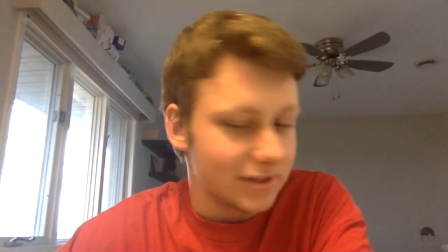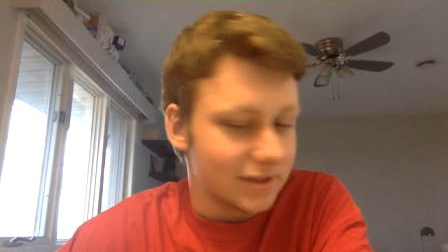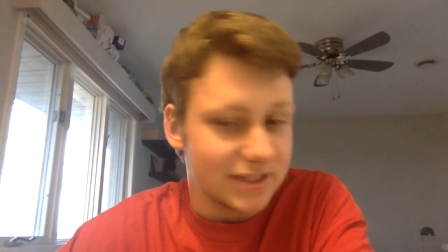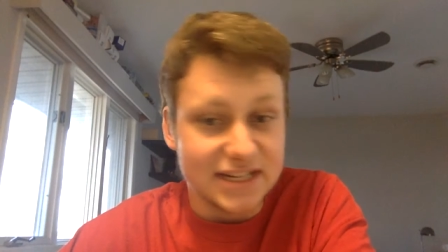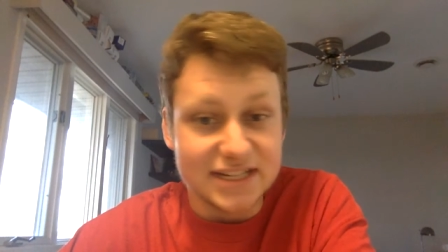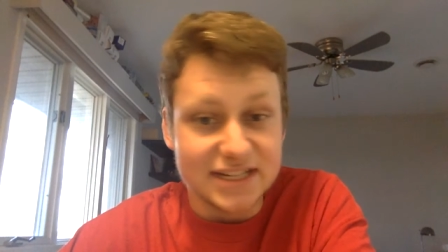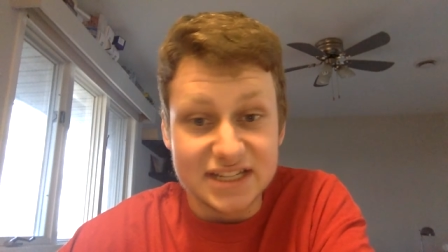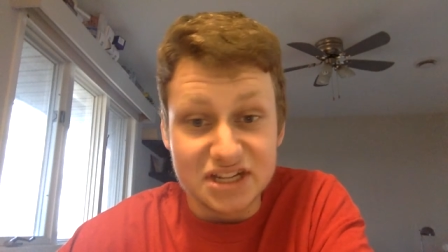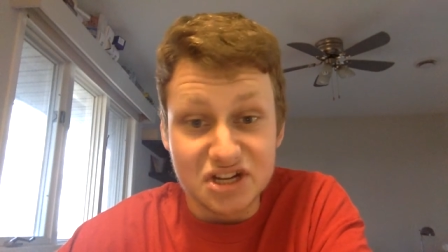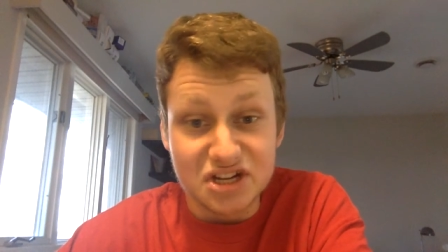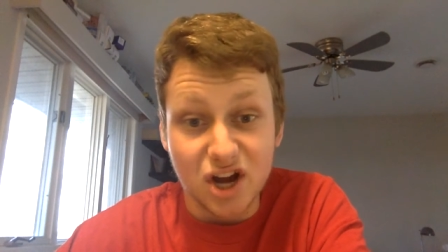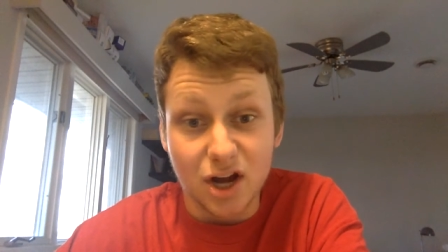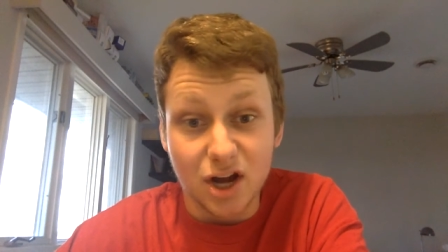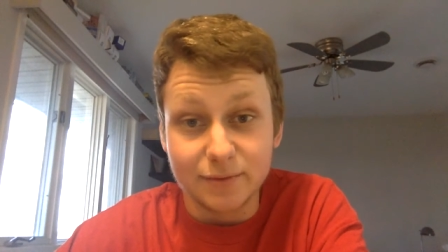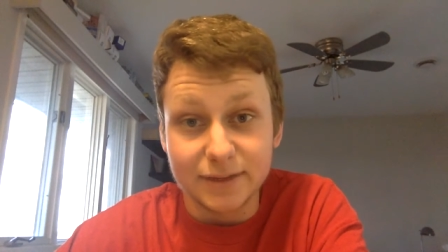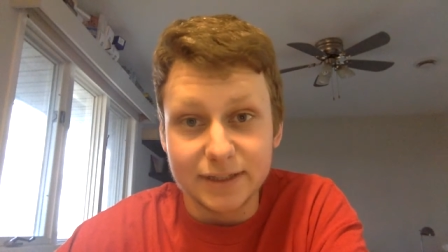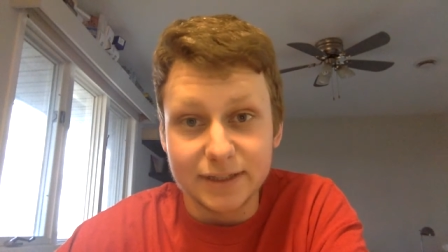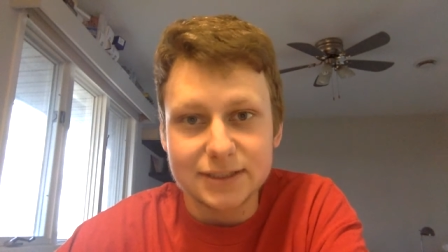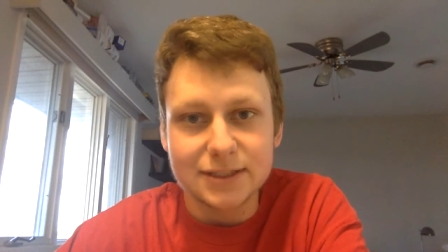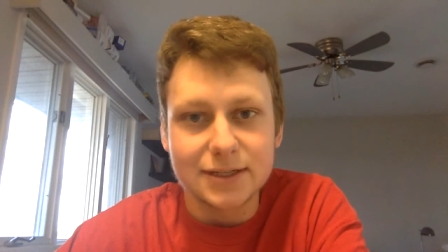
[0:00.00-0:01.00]
D C
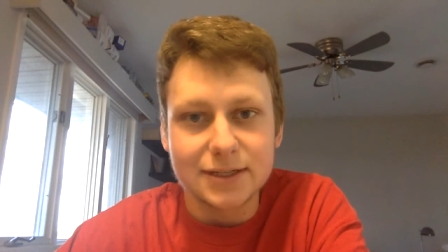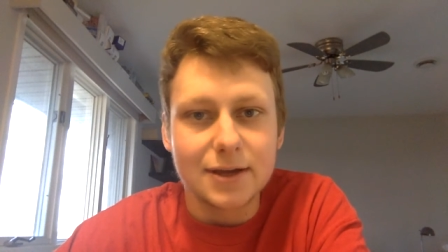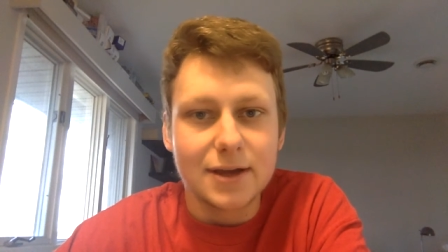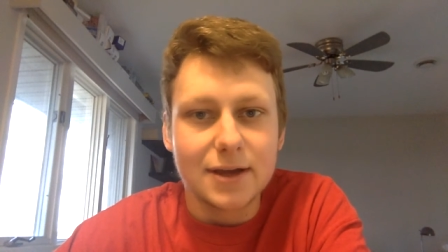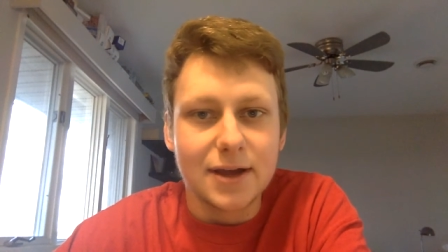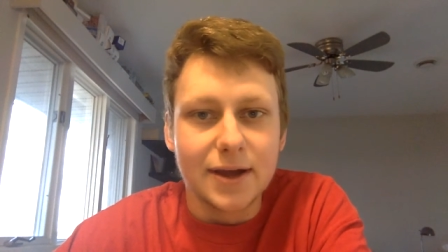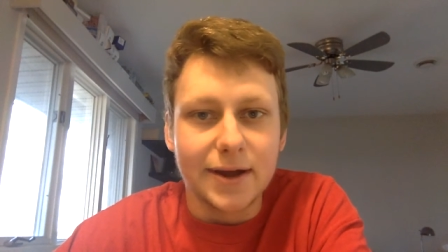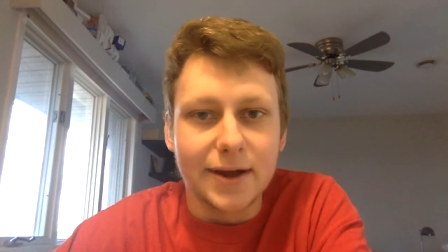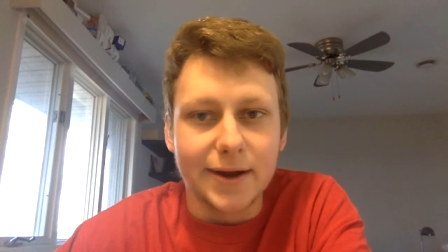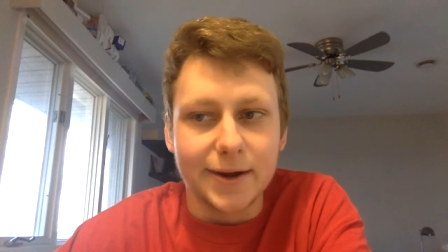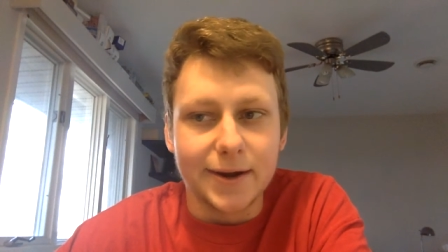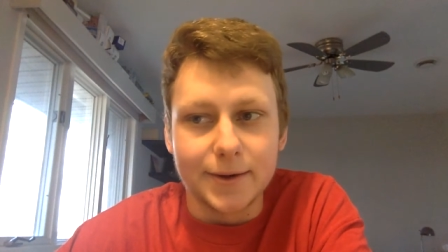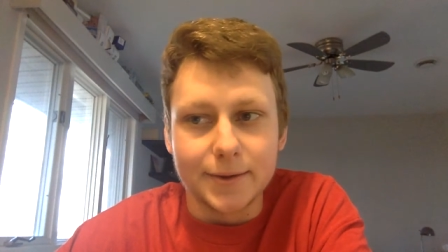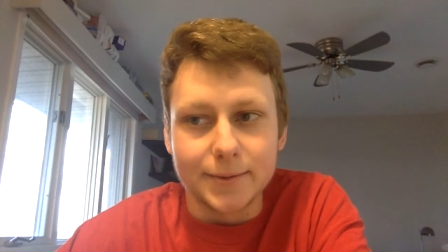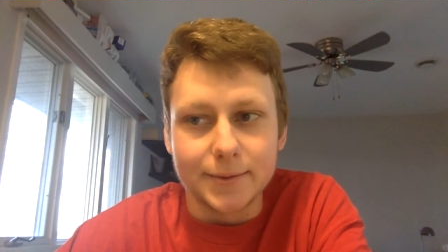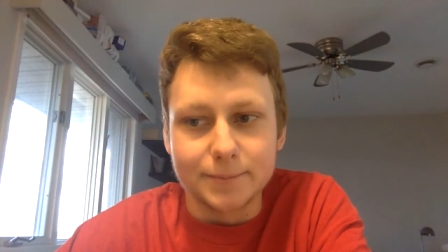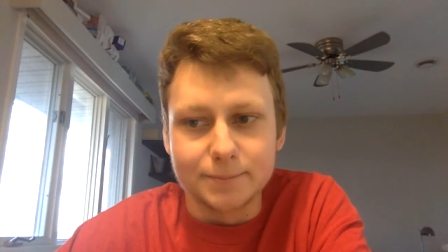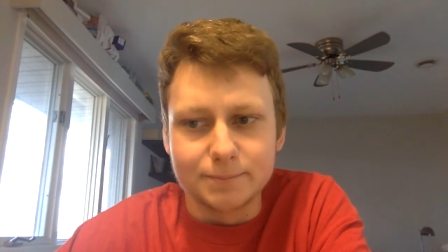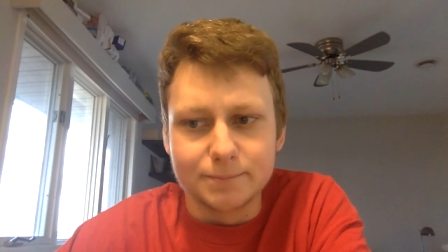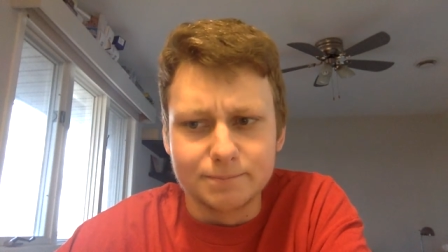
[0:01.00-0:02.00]
comics.
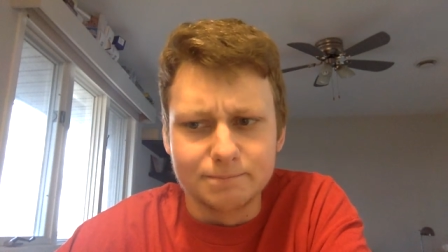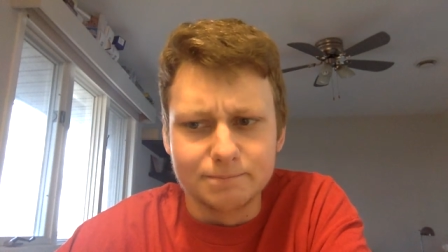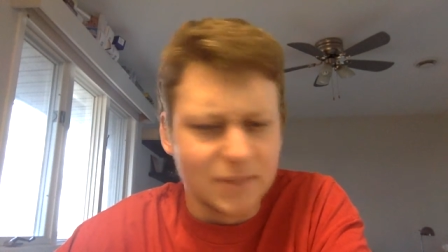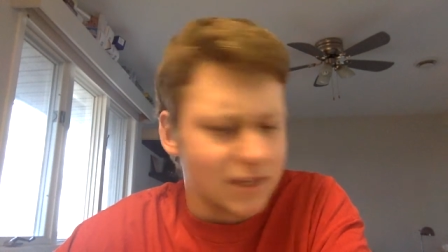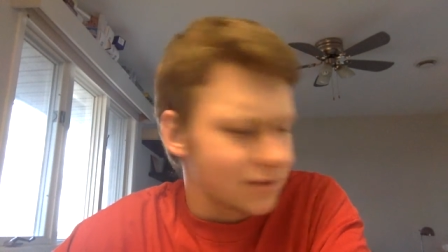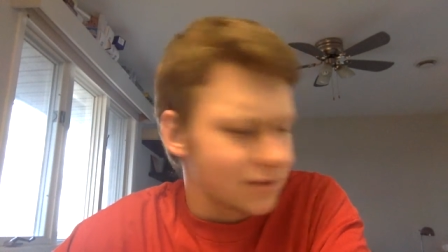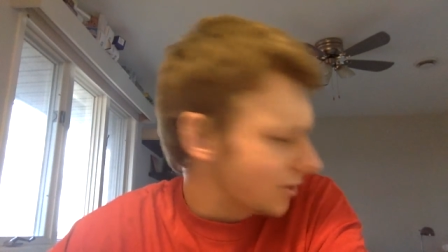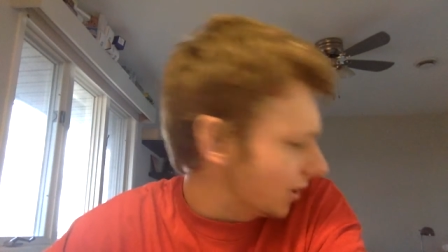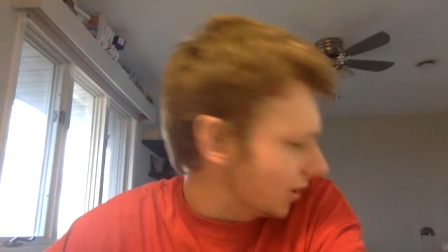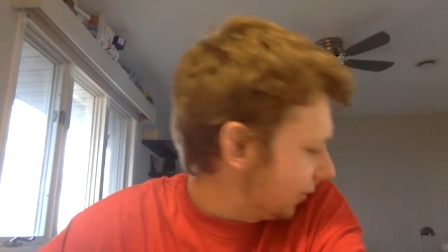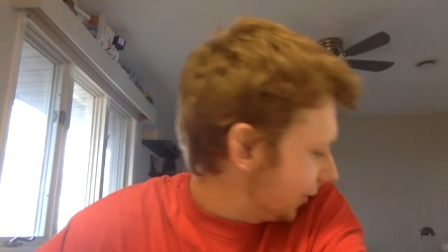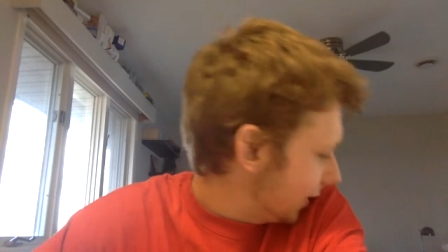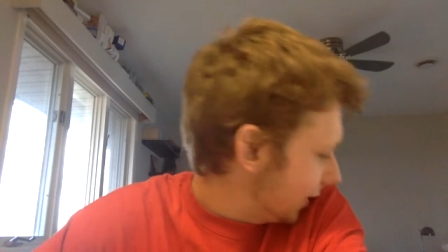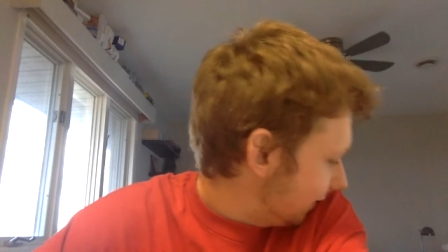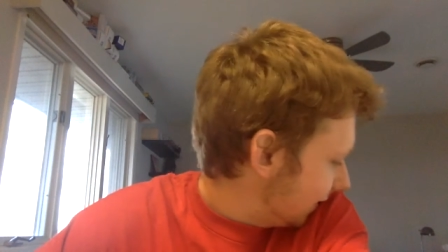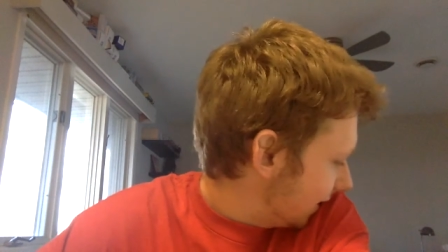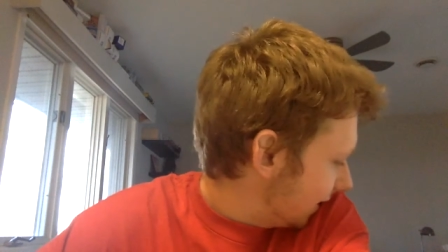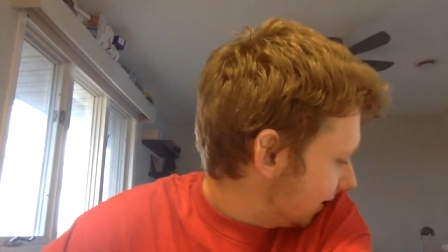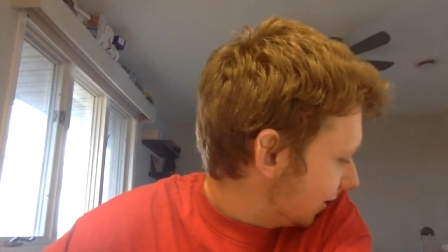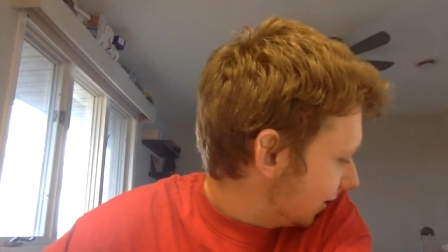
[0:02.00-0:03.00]
Um, trying to think
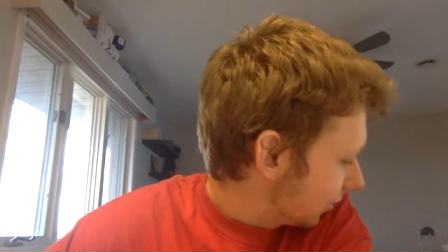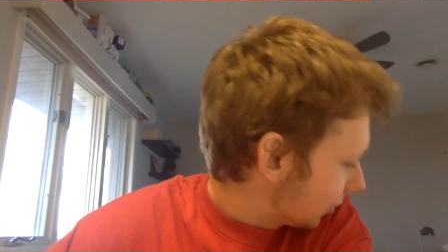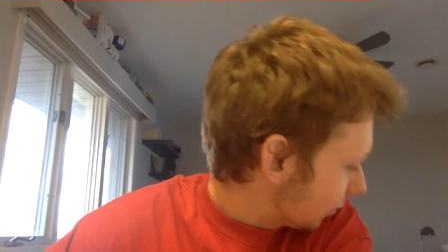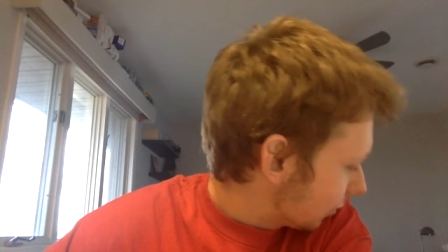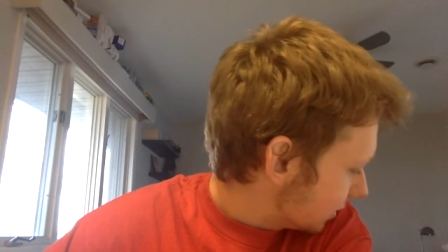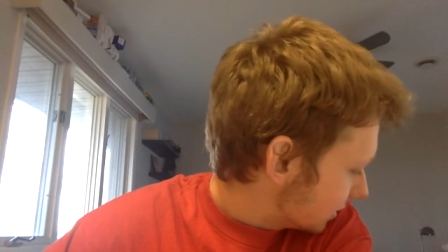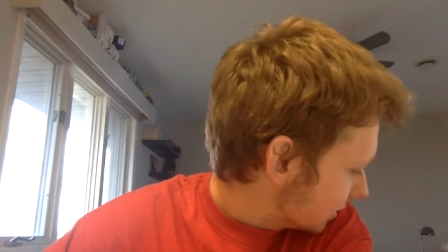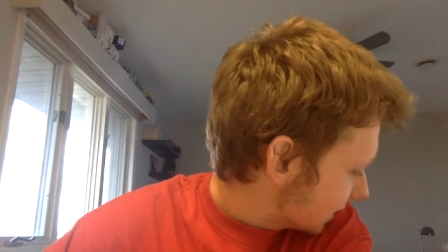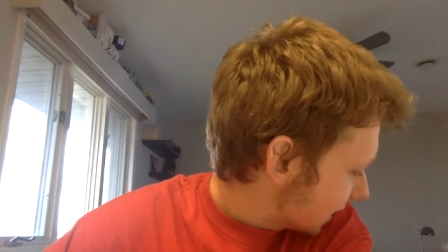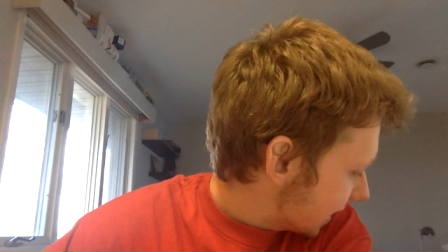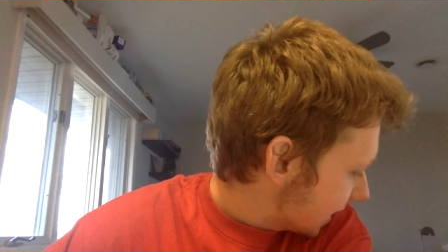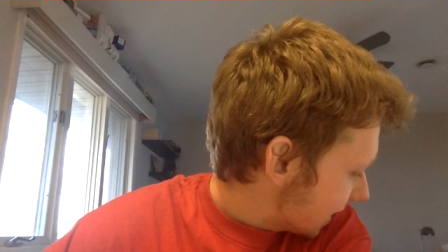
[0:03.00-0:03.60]
of any other ones that I